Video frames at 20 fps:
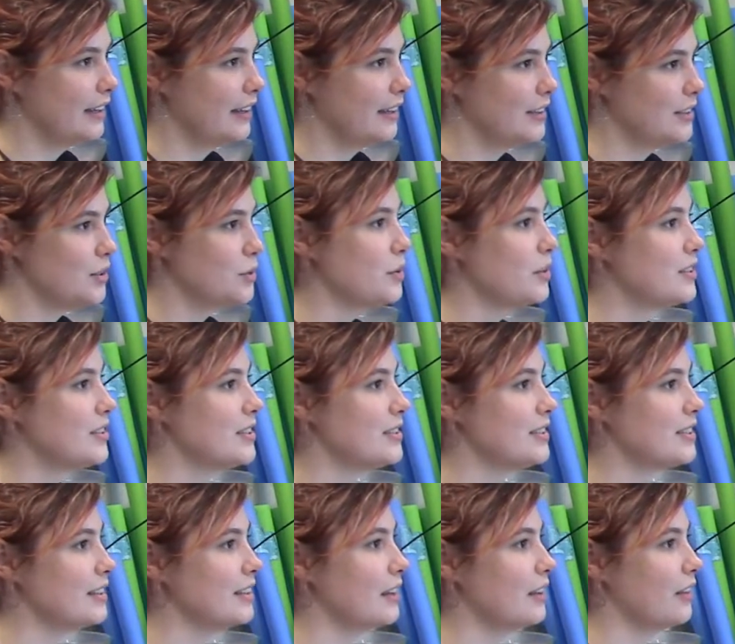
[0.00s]
this
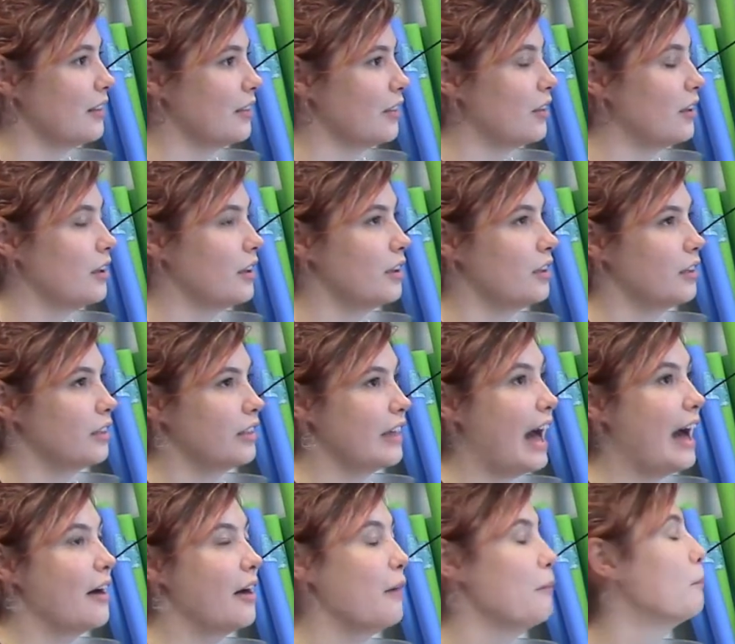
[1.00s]
is the
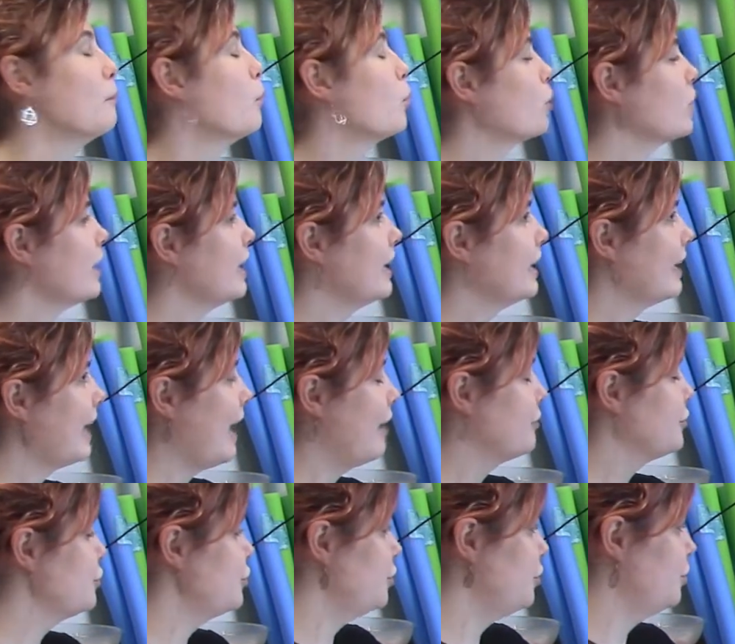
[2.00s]
morning,
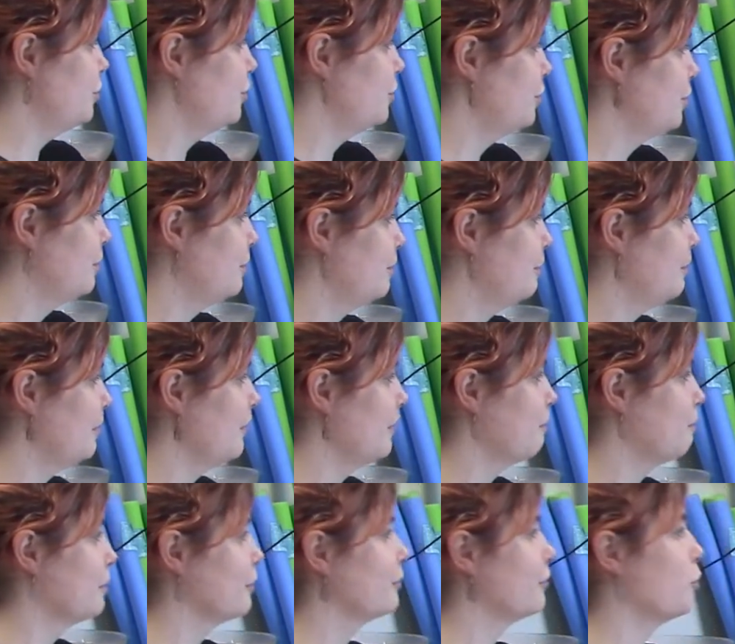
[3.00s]
afternoon
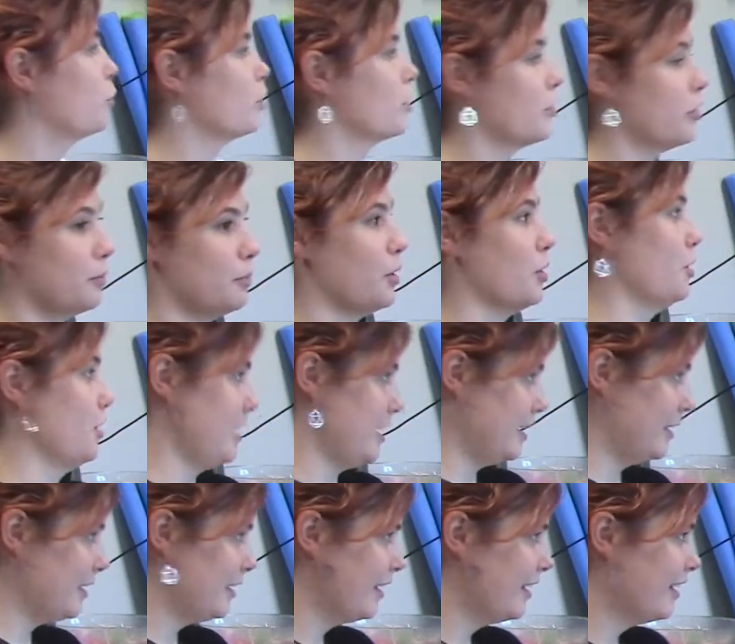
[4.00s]
before the party.